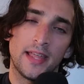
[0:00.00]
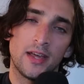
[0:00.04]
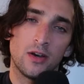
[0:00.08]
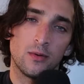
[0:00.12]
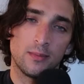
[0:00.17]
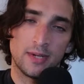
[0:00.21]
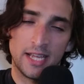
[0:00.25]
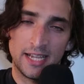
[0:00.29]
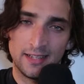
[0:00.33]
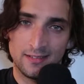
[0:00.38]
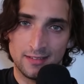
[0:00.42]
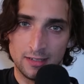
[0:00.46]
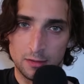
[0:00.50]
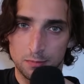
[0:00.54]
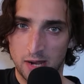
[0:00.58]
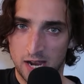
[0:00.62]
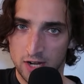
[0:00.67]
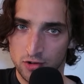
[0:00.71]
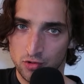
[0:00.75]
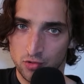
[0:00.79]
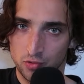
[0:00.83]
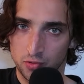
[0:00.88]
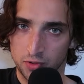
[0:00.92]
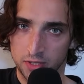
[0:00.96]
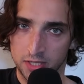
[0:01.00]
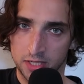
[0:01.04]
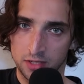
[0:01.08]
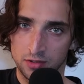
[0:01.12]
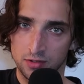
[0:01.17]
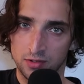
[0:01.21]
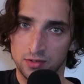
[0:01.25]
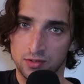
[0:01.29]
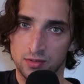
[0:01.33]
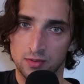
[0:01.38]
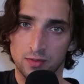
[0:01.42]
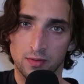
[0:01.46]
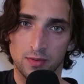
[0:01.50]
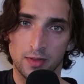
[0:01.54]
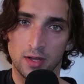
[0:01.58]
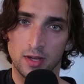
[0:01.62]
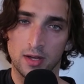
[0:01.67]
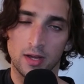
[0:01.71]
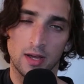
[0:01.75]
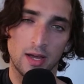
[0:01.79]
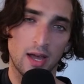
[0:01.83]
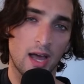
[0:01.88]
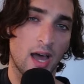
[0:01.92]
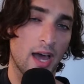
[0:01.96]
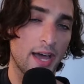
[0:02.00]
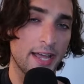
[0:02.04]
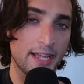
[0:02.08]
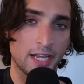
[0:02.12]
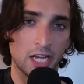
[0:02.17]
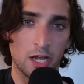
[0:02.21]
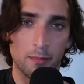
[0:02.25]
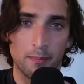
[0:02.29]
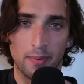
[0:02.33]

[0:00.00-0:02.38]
their updated batteries that are high